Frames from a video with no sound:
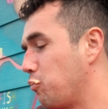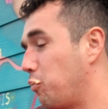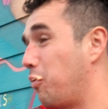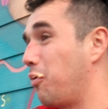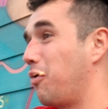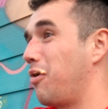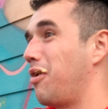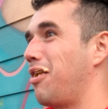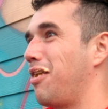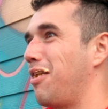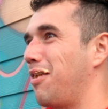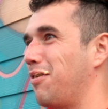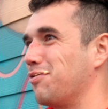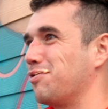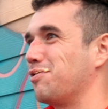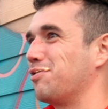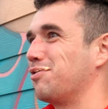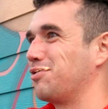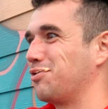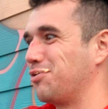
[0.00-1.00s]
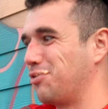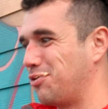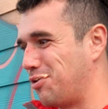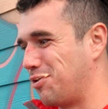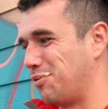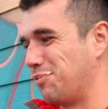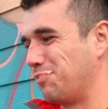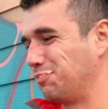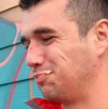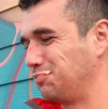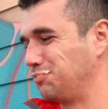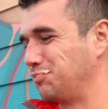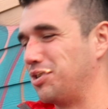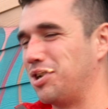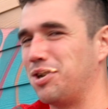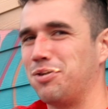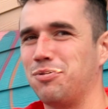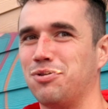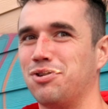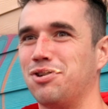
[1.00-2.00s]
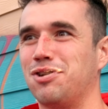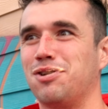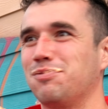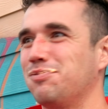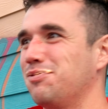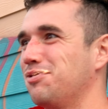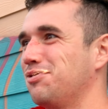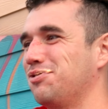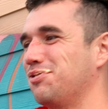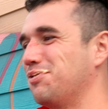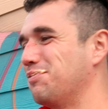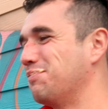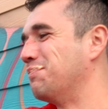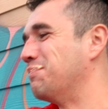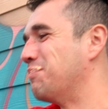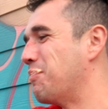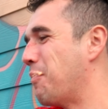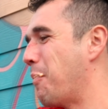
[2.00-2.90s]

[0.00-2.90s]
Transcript: wow. Mm-hmm. Anyone else want this?